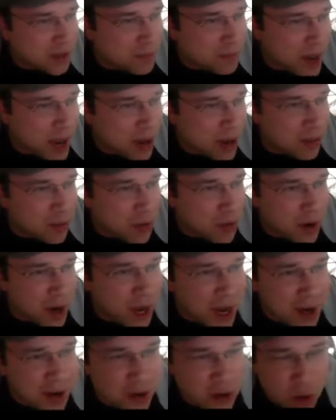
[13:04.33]
if McLemore
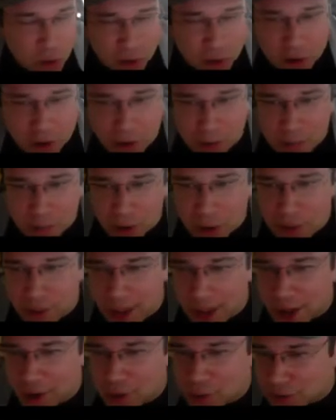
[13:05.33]
and Gordon are both
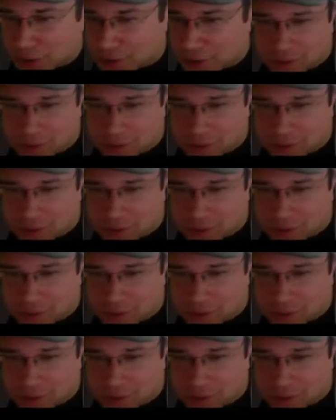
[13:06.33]
out?